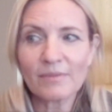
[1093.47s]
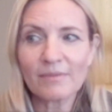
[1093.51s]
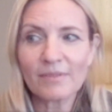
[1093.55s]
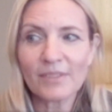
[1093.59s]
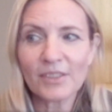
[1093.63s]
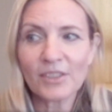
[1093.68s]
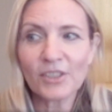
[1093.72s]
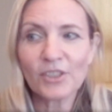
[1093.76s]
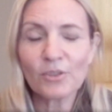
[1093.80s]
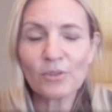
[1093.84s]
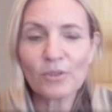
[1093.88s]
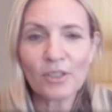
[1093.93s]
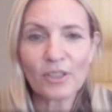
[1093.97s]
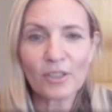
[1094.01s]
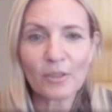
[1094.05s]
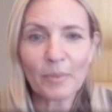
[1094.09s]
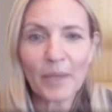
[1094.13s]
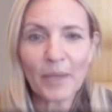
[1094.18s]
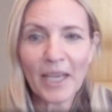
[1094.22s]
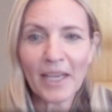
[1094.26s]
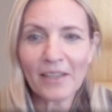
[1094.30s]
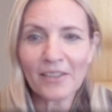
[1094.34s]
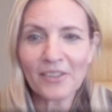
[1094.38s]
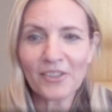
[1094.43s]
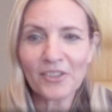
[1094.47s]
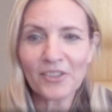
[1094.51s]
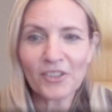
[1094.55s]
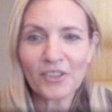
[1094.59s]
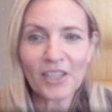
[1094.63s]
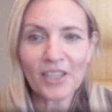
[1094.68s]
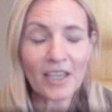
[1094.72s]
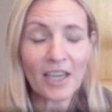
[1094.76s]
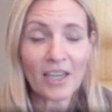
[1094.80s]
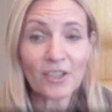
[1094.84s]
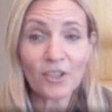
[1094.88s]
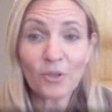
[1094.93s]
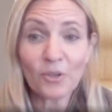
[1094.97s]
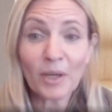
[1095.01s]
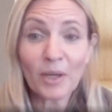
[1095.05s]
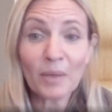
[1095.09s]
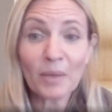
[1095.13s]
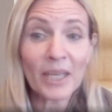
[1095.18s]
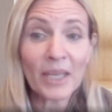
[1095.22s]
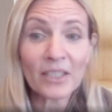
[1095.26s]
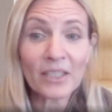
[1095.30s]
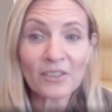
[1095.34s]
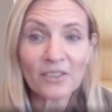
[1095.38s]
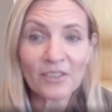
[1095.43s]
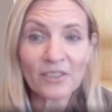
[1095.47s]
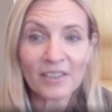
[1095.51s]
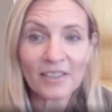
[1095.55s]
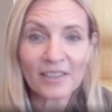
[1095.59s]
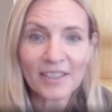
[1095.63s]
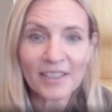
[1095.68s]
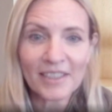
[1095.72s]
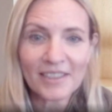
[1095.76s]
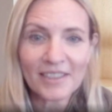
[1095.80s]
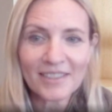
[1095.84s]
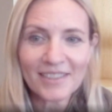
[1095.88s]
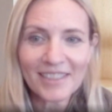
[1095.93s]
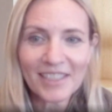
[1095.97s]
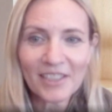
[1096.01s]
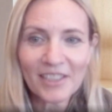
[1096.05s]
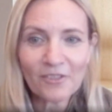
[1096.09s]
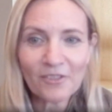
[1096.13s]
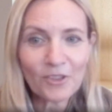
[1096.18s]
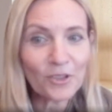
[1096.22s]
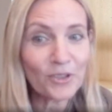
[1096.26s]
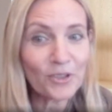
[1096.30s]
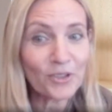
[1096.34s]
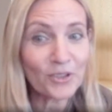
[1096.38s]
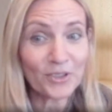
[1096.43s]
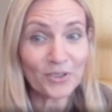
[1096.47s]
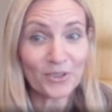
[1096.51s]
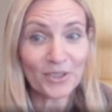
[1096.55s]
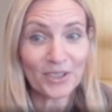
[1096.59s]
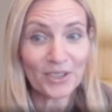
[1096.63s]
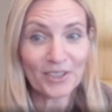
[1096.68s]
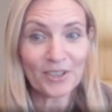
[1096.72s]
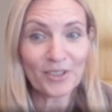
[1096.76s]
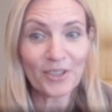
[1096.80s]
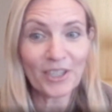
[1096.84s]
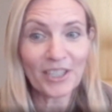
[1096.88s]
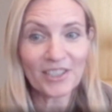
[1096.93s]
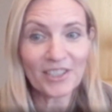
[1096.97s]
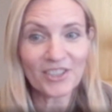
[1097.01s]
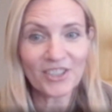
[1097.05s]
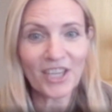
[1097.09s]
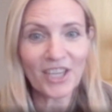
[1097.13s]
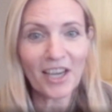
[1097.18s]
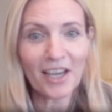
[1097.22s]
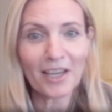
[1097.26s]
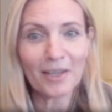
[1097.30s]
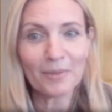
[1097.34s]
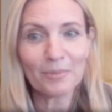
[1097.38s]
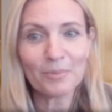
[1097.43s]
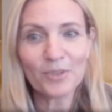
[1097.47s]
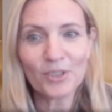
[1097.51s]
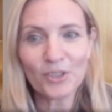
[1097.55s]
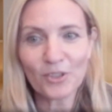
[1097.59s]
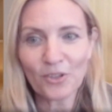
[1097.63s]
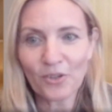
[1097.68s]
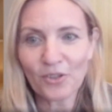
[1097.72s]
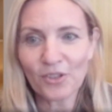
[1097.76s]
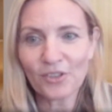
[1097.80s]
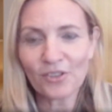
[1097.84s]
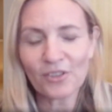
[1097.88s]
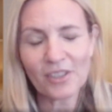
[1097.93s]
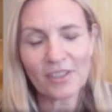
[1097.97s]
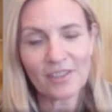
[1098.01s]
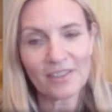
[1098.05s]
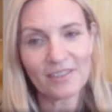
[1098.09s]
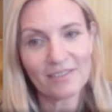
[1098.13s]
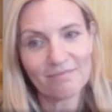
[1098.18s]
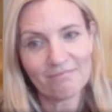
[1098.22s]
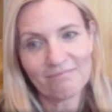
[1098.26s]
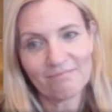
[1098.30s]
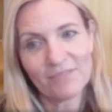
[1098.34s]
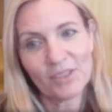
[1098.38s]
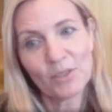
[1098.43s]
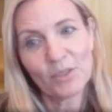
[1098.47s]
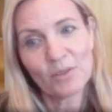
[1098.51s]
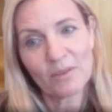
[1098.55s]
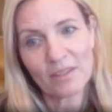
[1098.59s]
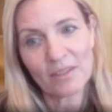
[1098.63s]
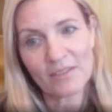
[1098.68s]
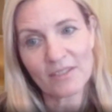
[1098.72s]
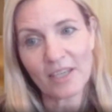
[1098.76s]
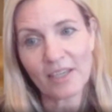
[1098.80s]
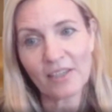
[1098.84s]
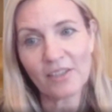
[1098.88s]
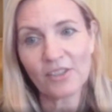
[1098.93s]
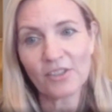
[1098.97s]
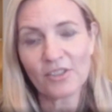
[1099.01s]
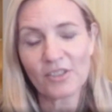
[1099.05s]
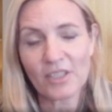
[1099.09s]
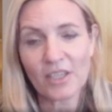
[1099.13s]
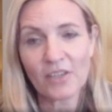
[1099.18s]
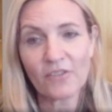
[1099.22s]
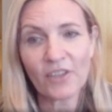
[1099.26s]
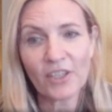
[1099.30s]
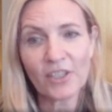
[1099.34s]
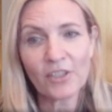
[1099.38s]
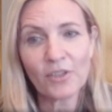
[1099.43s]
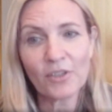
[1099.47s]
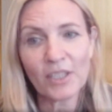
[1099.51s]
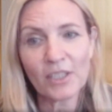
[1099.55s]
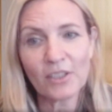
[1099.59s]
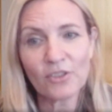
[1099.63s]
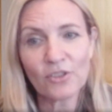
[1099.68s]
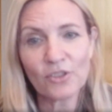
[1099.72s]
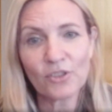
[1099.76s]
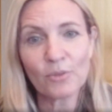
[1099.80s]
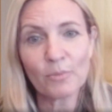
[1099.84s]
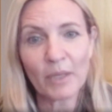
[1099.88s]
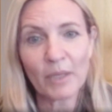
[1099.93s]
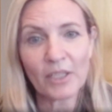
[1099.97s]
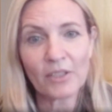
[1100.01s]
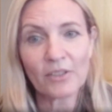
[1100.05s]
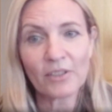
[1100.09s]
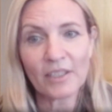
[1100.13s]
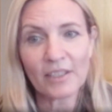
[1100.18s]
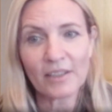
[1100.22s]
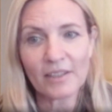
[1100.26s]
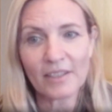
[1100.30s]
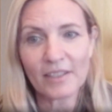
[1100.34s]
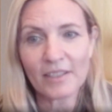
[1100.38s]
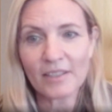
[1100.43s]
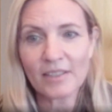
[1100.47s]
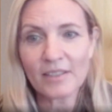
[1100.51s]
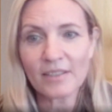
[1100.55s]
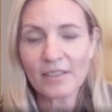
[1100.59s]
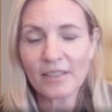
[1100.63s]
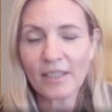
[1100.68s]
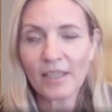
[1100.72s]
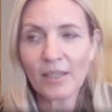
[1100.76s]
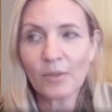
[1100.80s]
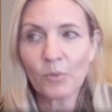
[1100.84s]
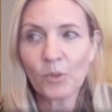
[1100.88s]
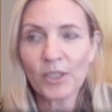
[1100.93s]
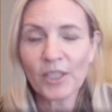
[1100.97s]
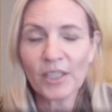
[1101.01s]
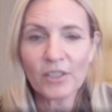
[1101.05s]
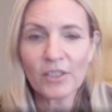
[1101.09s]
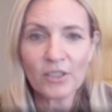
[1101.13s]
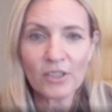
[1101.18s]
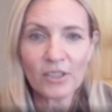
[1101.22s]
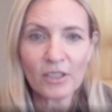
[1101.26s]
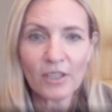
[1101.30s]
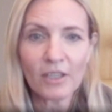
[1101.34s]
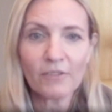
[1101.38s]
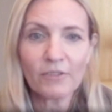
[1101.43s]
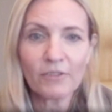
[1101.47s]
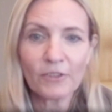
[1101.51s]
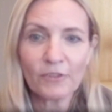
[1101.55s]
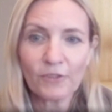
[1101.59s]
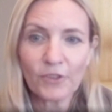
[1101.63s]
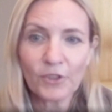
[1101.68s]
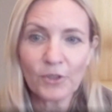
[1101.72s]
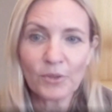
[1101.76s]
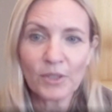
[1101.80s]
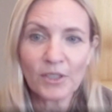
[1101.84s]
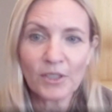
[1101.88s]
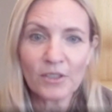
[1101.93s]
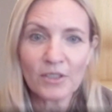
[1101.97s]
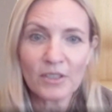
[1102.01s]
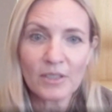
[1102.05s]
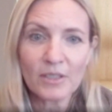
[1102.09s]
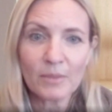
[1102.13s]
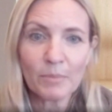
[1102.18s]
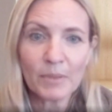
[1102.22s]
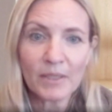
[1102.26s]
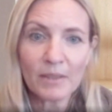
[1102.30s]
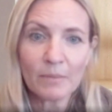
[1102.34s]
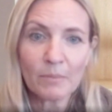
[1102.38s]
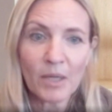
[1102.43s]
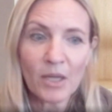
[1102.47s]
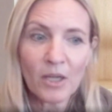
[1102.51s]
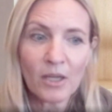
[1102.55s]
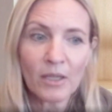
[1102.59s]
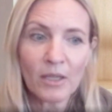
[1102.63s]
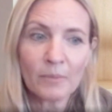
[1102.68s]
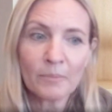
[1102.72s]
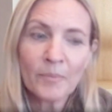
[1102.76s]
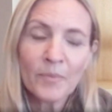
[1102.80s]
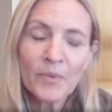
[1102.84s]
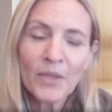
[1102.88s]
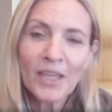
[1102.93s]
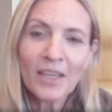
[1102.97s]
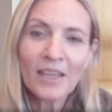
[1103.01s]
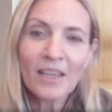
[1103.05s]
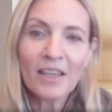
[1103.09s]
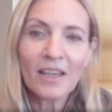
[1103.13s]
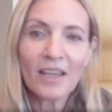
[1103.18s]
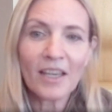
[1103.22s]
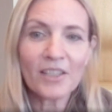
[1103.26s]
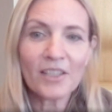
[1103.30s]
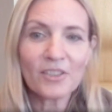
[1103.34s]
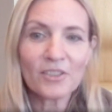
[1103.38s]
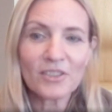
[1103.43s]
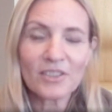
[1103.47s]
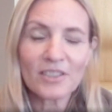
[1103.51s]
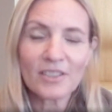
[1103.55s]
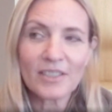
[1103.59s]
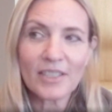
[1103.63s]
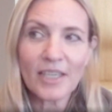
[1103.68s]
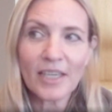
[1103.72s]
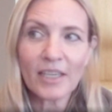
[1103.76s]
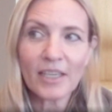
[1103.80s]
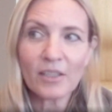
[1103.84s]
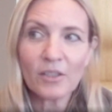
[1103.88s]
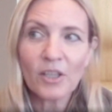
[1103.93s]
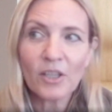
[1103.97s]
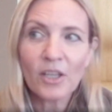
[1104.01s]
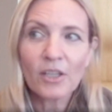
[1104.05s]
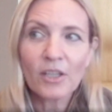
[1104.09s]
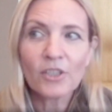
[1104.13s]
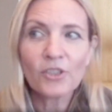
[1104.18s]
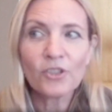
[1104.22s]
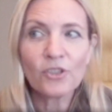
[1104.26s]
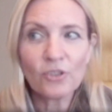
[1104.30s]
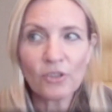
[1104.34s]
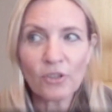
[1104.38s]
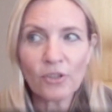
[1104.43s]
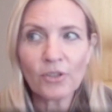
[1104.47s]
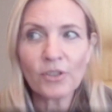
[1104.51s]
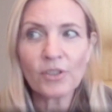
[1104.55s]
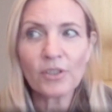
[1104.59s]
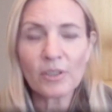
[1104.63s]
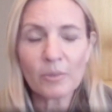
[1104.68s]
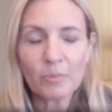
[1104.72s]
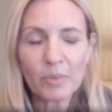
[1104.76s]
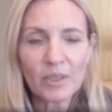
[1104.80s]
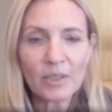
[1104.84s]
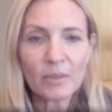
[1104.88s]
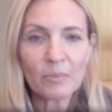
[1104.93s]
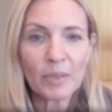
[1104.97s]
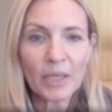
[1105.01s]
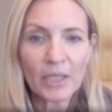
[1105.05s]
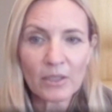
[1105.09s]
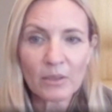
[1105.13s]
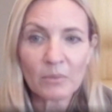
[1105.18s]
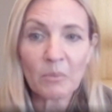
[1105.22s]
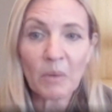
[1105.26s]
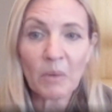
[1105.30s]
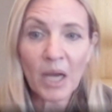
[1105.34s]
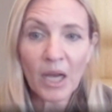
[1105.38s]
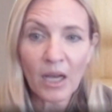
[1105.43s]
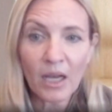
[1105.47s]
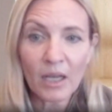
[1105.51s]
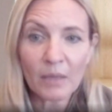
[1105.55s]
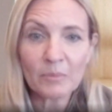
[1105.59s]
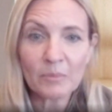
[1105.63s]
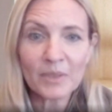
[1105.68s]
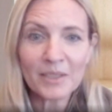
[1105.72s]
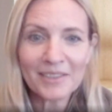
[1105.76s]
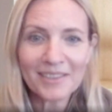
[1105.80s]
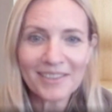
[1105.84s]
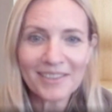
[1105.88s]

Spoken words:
you look back and you're like, I know I'm better than this, even though you're doing a great job. You say to yourself, I know I can do better at this. And when I took off a few years to be a mom, I used to say, you could be a better mom,